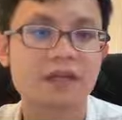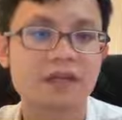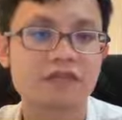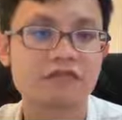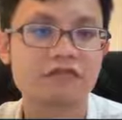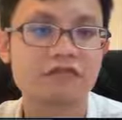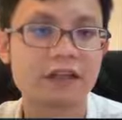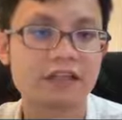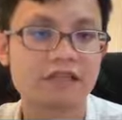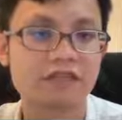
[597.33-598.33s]

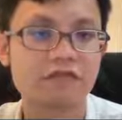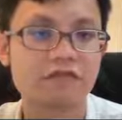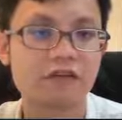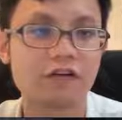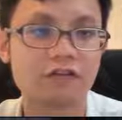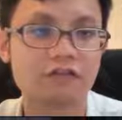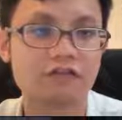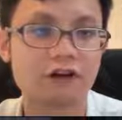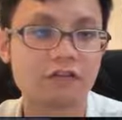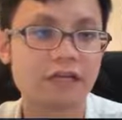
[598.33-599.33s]
H2SO4.
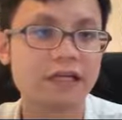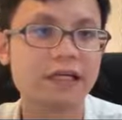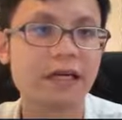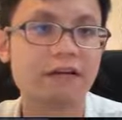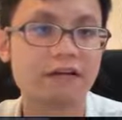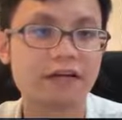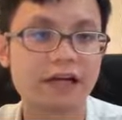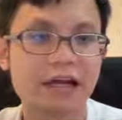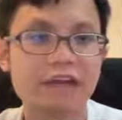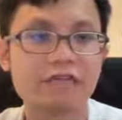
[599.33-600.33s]
completely
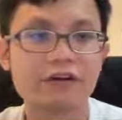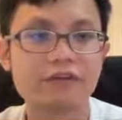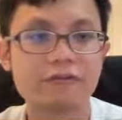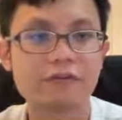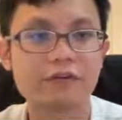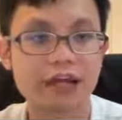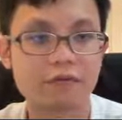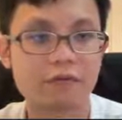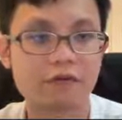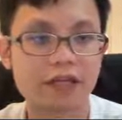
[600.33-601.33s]
alkaline, you want to put
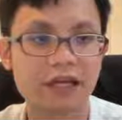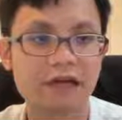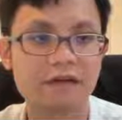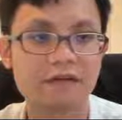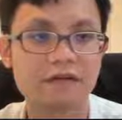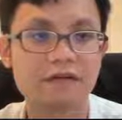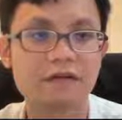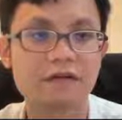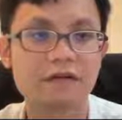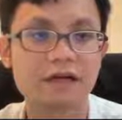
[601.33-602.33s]
ammonia,
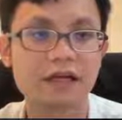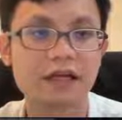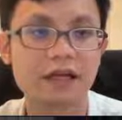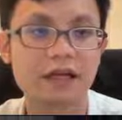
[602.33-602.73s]
okay,